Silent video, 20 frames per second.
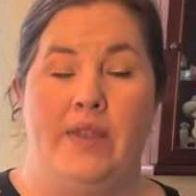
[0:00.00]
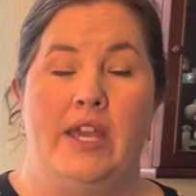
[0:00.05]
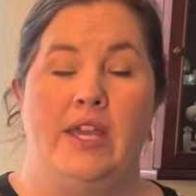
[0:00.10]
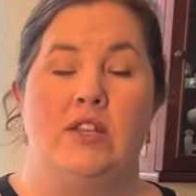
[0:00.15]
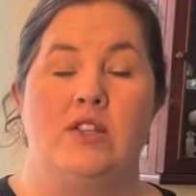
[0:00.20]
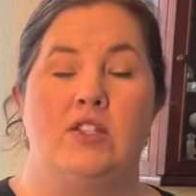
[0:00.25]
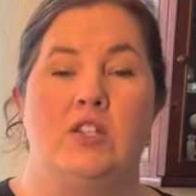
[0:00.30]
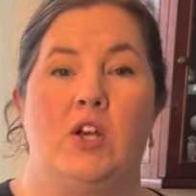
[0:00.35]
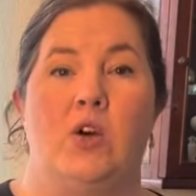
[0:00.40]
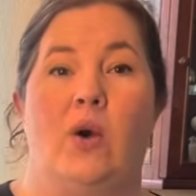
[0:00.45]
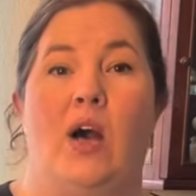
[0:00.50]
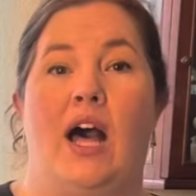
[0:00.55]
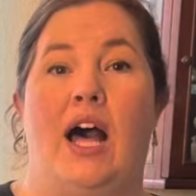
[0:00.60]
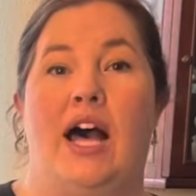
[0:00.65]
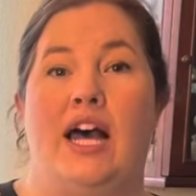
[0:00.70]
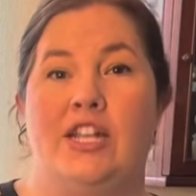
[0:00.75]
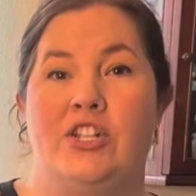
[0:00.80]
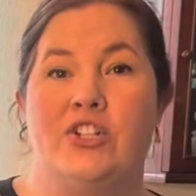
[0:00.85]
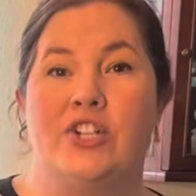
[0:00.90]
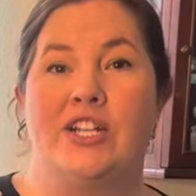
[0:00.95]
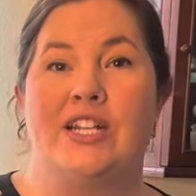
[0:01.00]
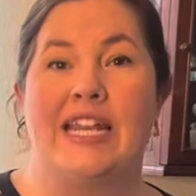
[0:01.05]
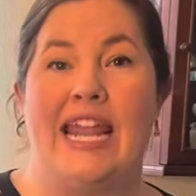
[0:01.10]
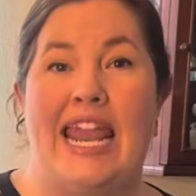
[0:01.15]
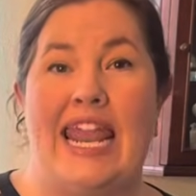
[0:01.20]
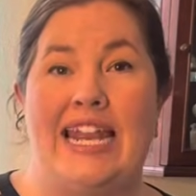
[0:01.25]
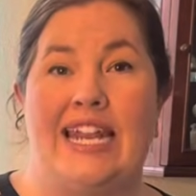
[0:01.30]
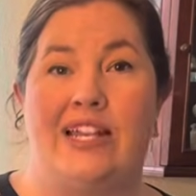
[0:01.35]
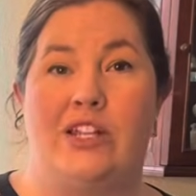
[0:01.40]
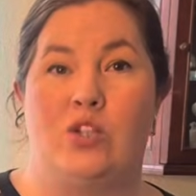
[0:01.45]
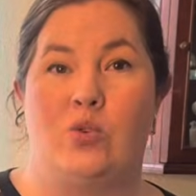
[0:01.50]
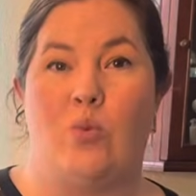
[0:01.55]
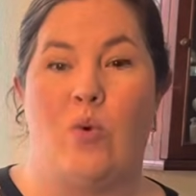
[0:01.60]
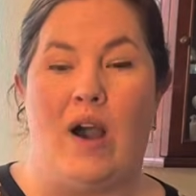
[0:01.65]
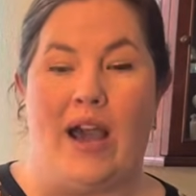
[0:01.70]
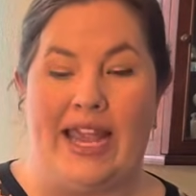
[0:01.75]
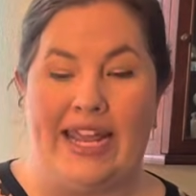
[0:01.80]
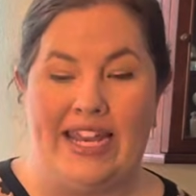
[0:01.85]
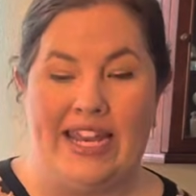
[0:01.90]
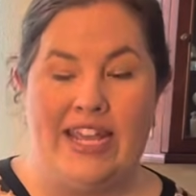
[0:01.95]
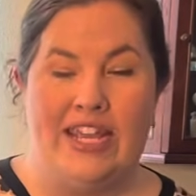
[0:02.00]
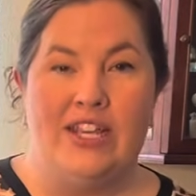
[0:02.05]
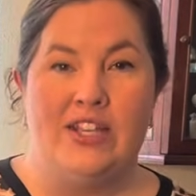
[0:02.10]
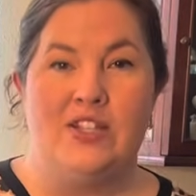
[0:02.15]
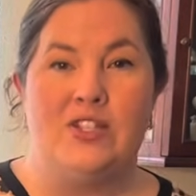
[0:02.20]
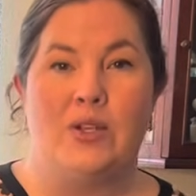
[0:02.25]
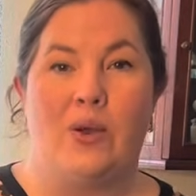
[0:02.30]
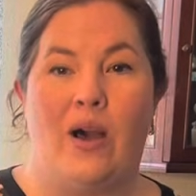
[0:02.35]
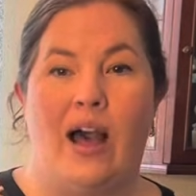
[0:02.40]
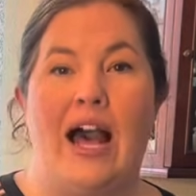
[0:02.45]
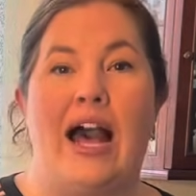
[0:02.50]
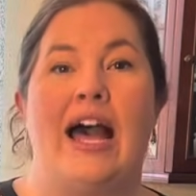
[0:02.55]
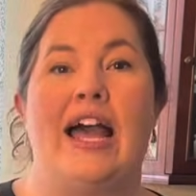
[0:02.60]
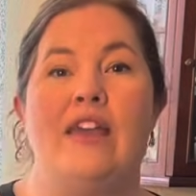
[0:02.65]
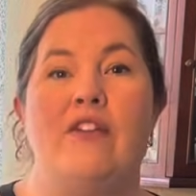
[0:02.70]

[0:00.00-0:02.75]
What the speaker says: so 108-inch wide. So I